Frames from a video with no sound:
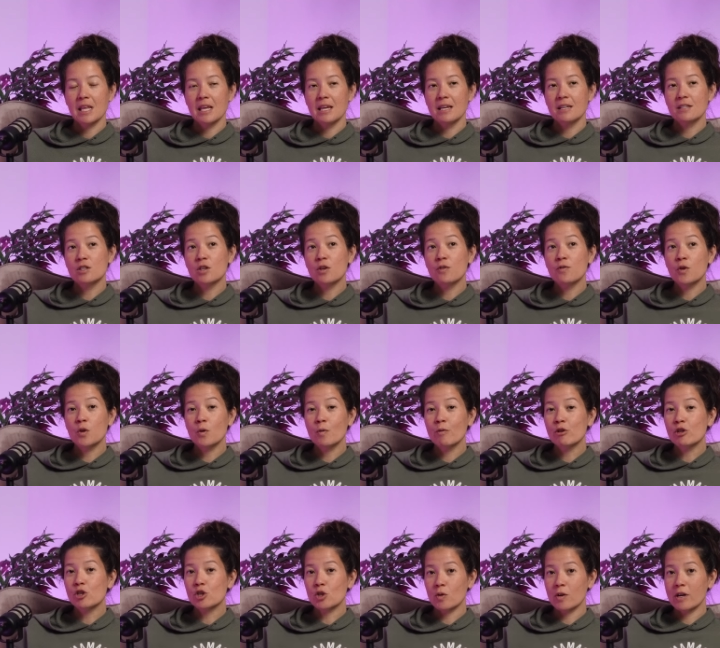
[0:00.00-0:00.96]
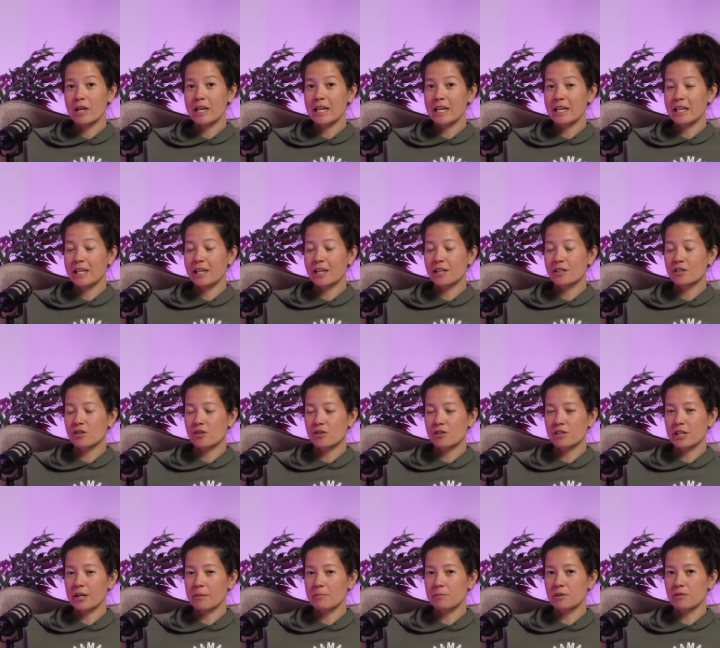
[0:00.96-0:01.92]
So if you enjoy eating certain
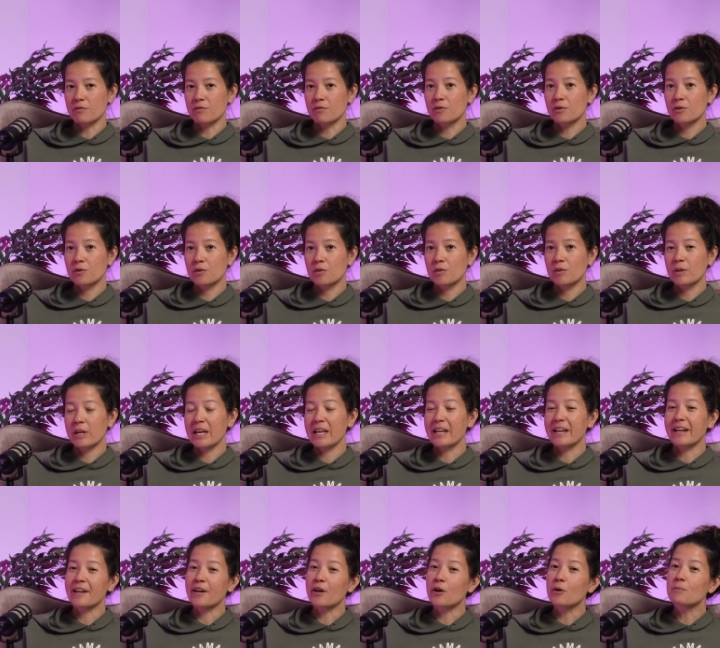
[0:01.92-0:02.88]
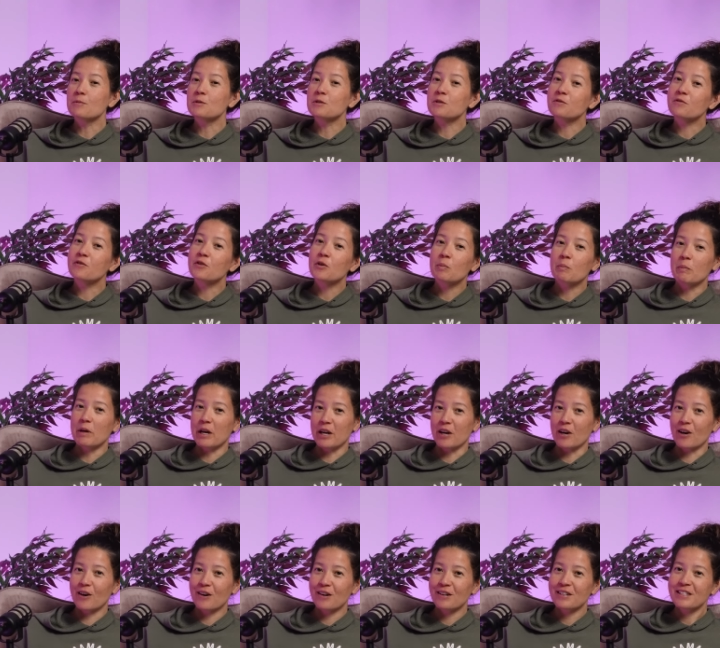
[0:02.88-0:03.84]
types of food and it helps you feel
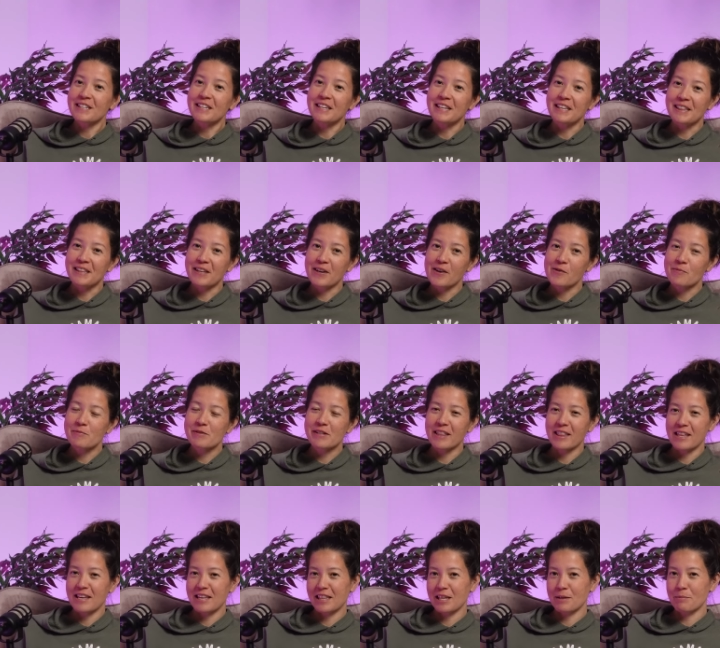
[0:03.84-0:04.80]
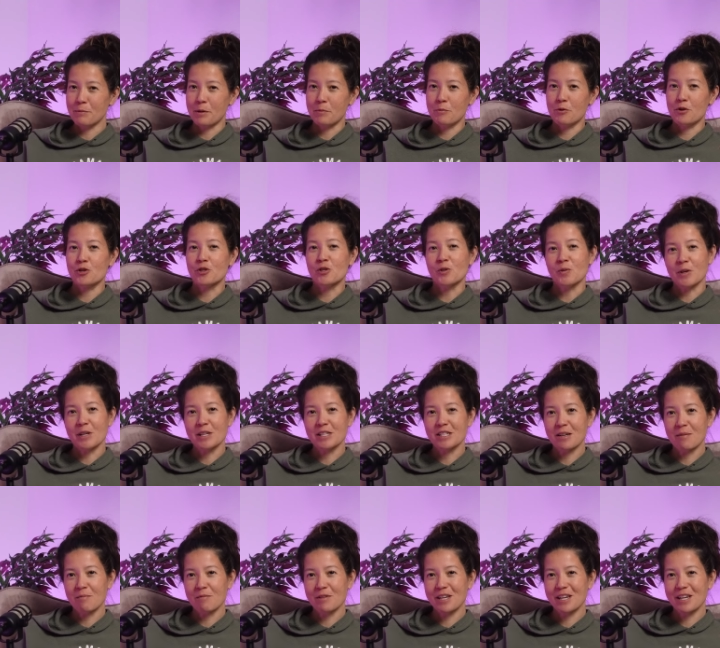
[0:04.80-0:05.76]
better to eat them, to think that maybe you're doing
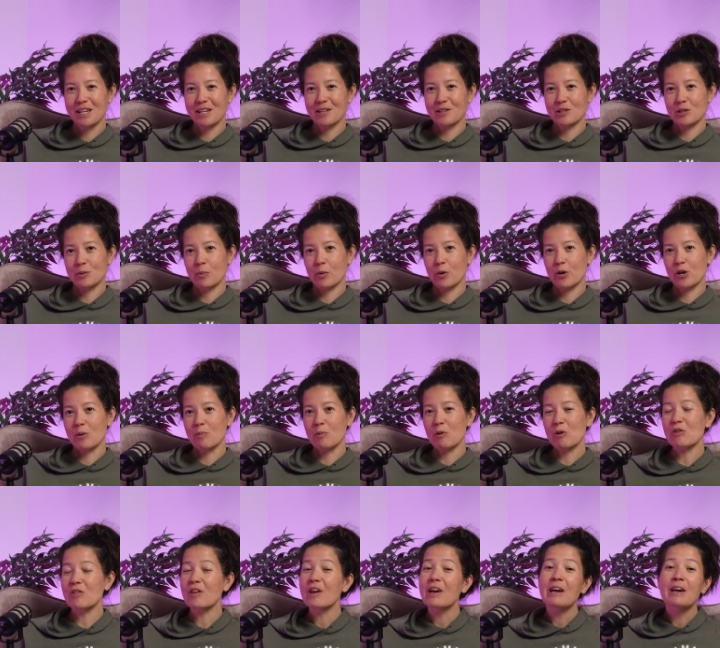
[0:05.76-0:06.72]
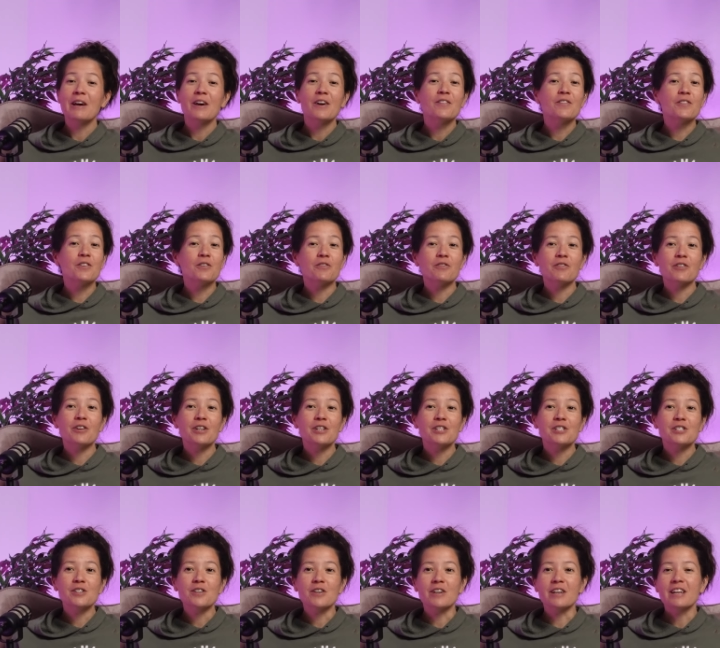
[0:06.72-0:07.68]
something to support your birth, feel free to
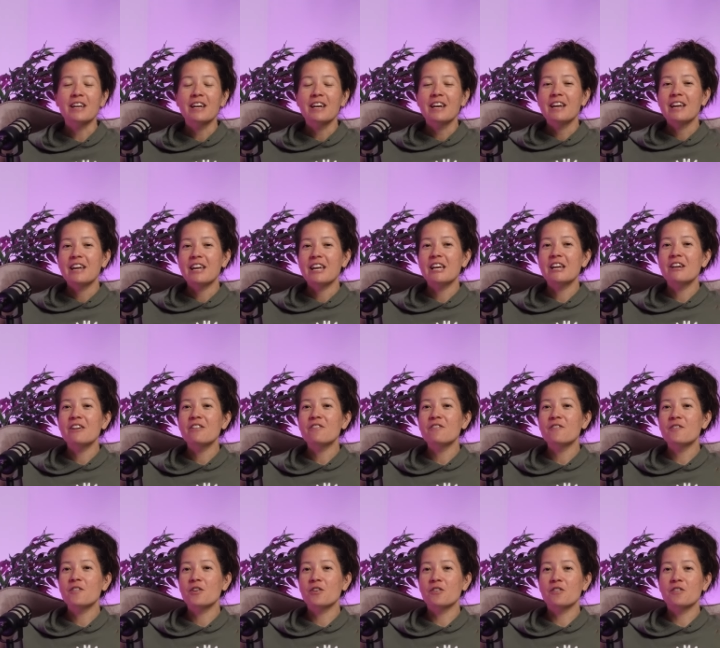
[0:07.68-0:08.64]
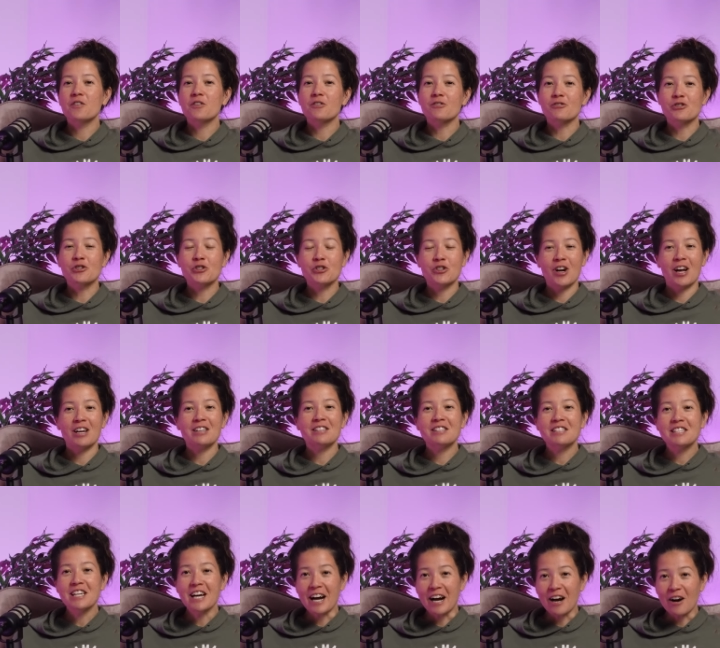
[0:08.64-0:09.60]
do it. If you feel
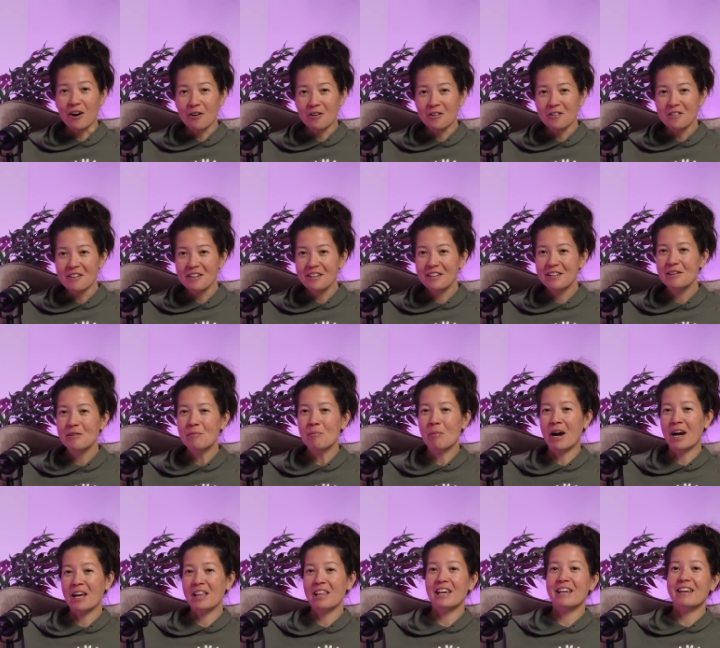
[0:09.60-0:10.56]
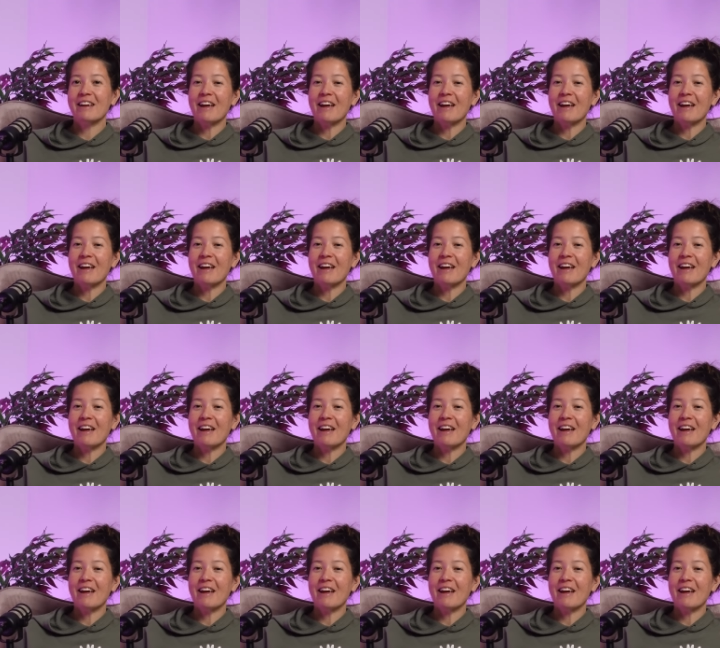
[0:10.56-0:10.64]
stressed out by like